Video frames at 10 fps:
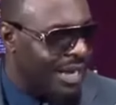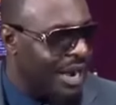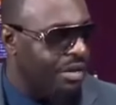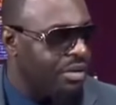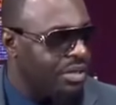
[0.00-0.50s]
I
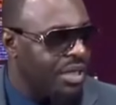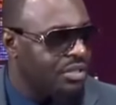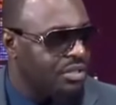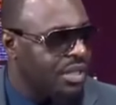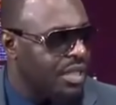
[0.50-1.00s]
carried
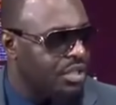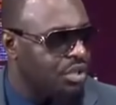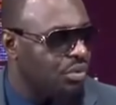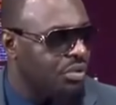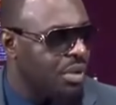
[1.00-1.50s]
that
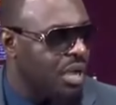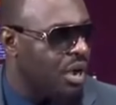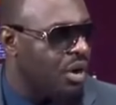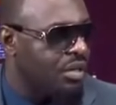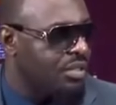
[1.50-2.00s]
yoke in my
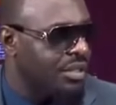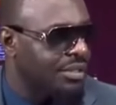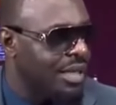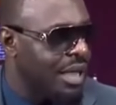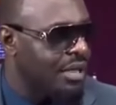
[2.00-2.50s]
heart,
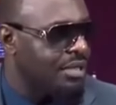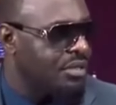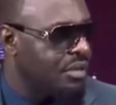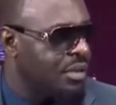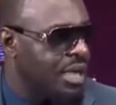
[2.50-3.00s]
and,
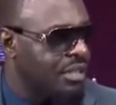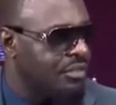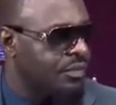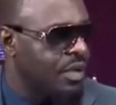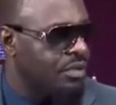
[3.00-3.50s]
you know, I
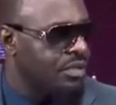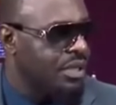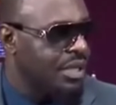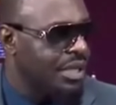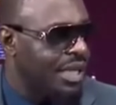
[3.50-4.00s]
just felt...
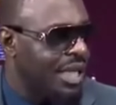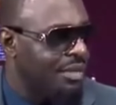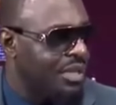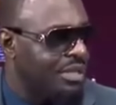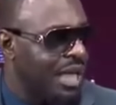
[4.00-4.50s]

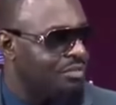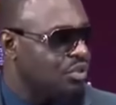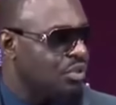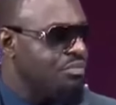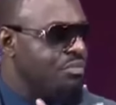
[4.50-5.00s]
I mean, I'm
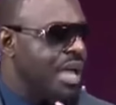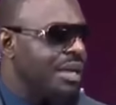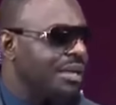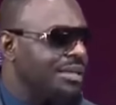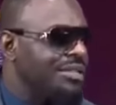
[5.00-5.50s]
so
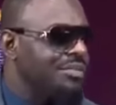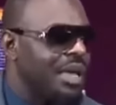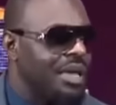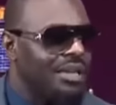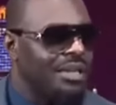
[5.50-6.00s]
mad at this
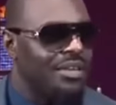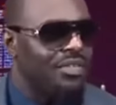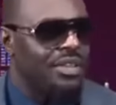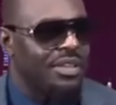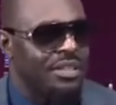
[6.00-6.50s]
man and
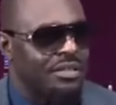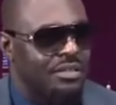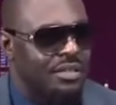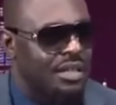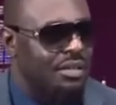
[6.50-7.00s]

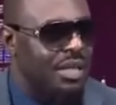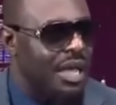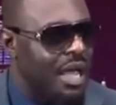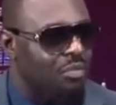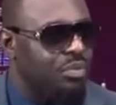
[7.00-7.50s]
everything that
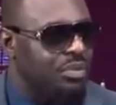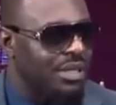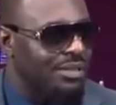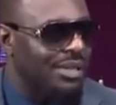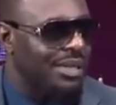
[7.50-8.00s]
happened
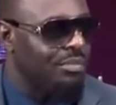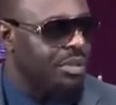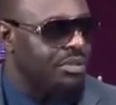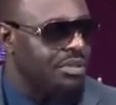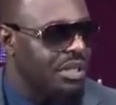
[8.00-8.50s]
that time.
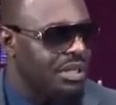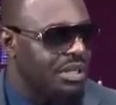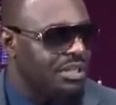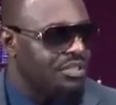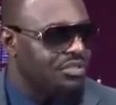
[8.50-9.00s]
But
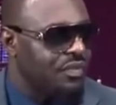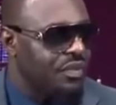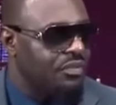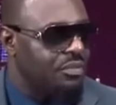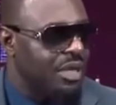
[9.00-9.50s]
the
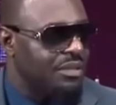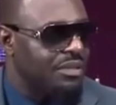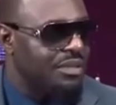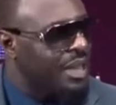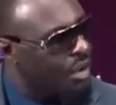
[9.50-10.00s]
truth of the
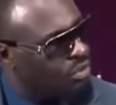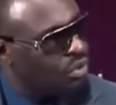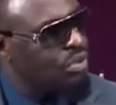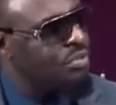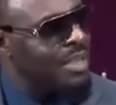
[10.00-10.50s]
matter is that I
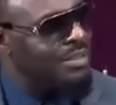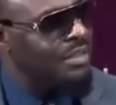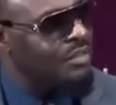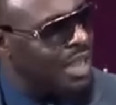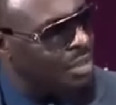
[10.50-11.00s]
was holding
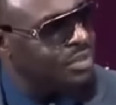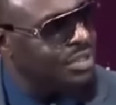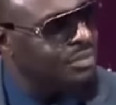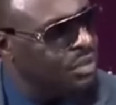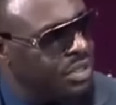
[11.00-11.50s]
myself
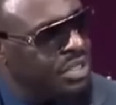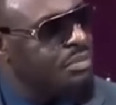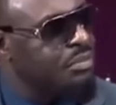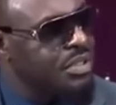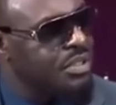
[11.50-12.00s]
captive, not
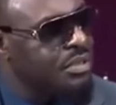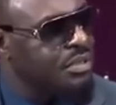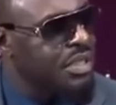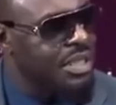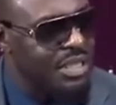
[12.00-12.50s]
him. You
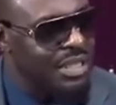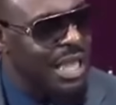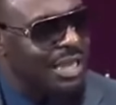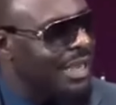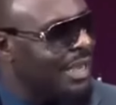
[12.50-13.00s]
know,
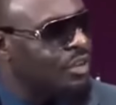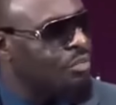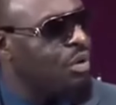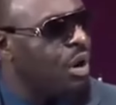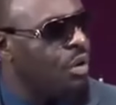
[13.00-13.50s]
he had that kind
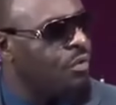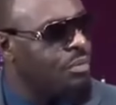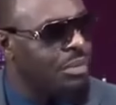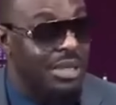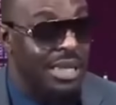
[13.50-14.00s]
of power
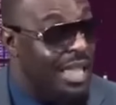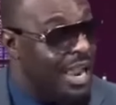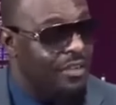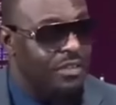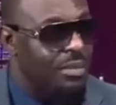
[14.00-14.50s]
over me.
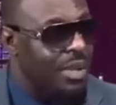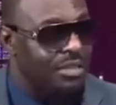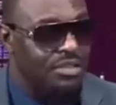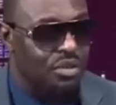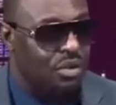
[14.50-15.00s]
Every time
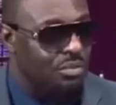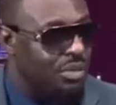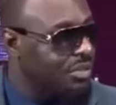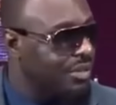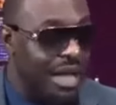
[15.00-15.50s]
I saw
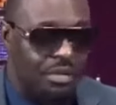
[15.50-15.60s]
him,